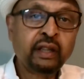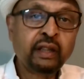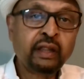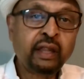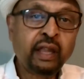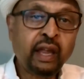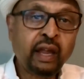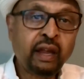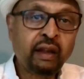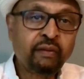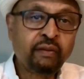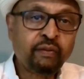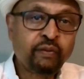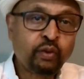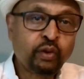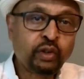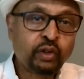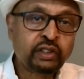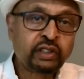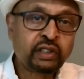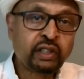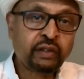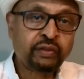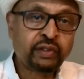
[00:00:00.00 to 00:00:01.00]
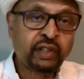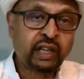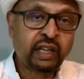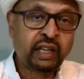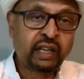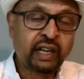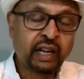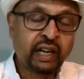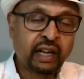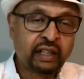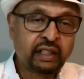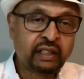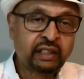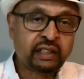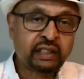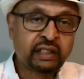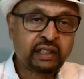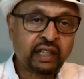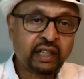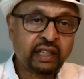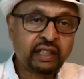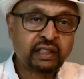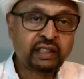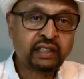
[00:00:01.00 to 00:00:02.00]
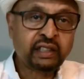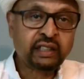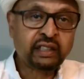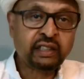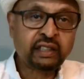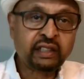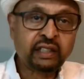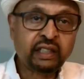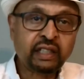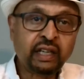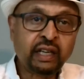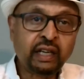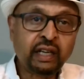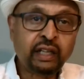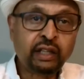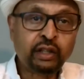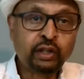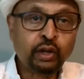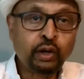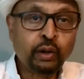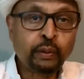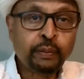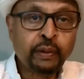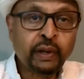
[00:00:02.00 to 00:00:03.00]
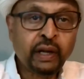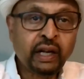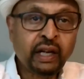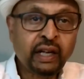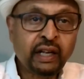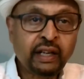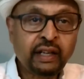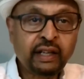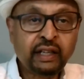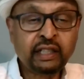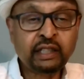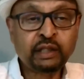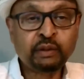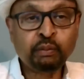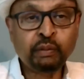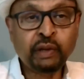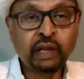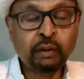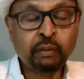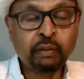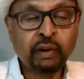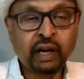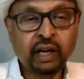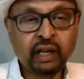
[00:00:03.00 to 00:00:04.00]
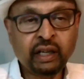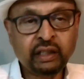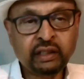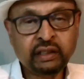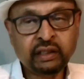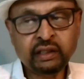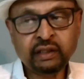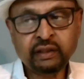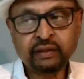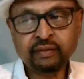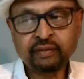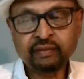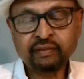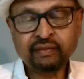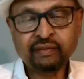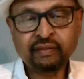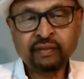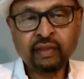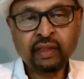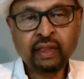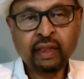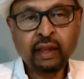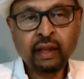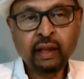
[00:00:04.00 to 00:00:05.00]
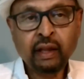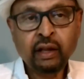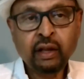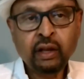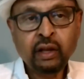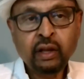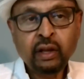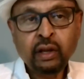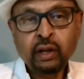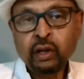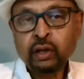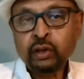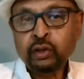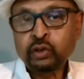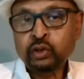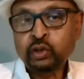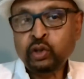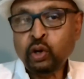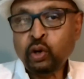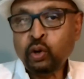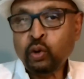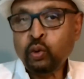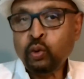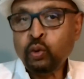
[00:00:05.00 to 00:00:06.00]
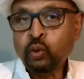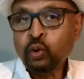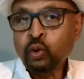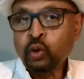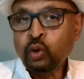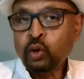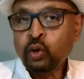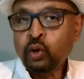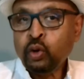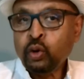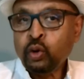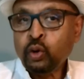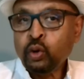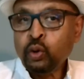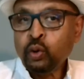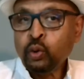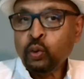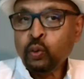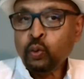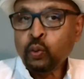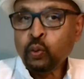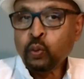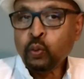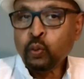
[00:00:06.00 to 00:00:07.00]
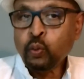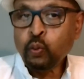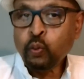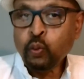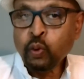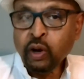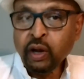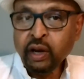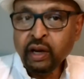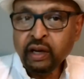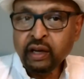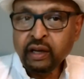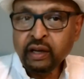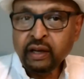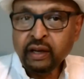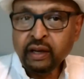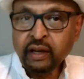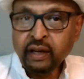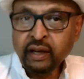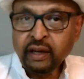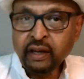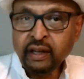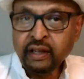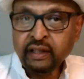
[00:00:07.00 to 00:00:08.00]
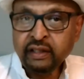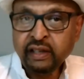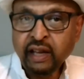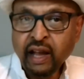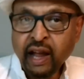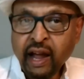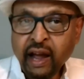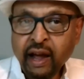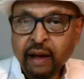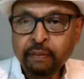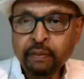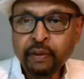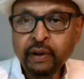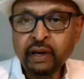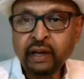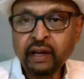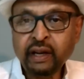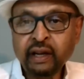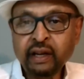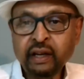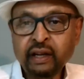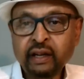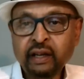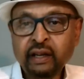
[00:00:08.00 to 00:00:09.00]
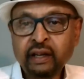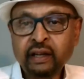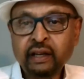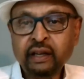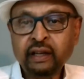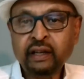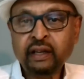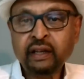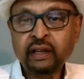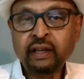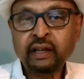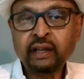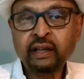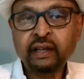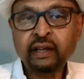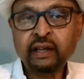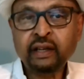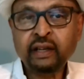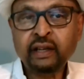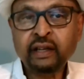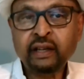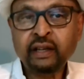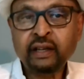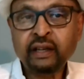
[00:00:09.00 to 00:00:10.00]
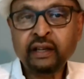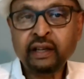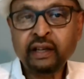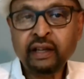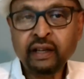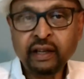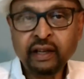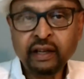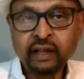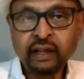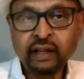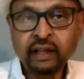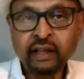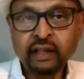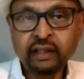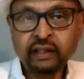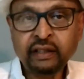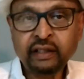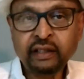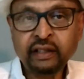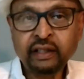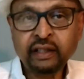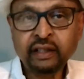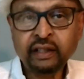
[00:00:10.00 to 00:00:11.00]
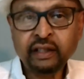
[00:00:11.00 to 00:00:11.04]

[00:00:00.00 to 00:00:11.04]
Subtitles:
The influence of the United States in Ethiopia is minimized. So what is happening is